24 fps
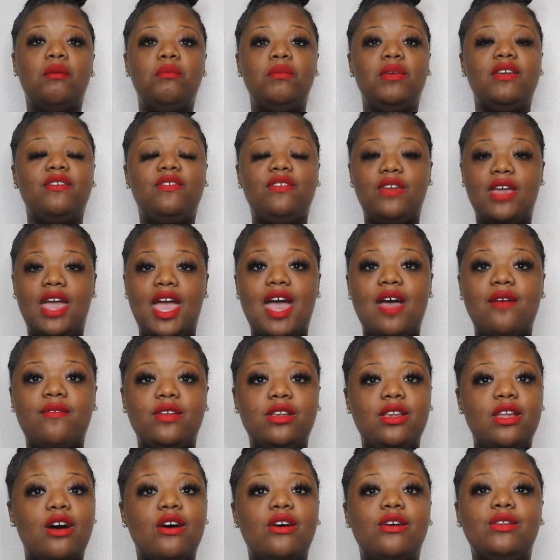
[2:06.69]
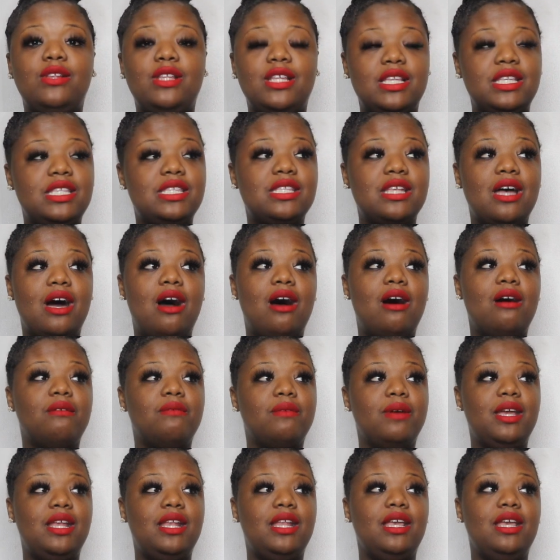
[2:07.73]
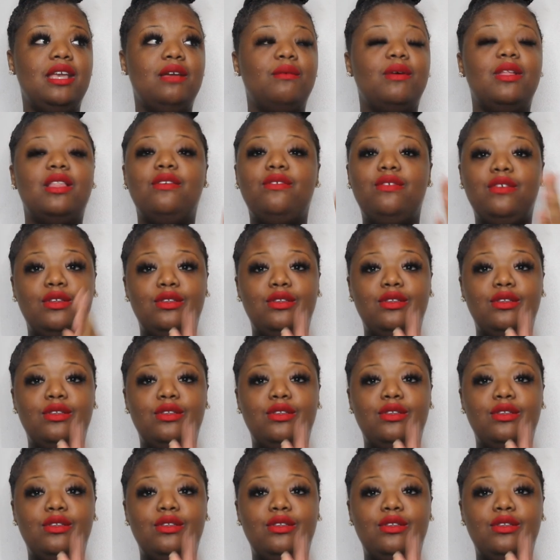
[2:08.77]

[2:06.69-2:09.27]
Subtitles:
If you haven't noticed already, well,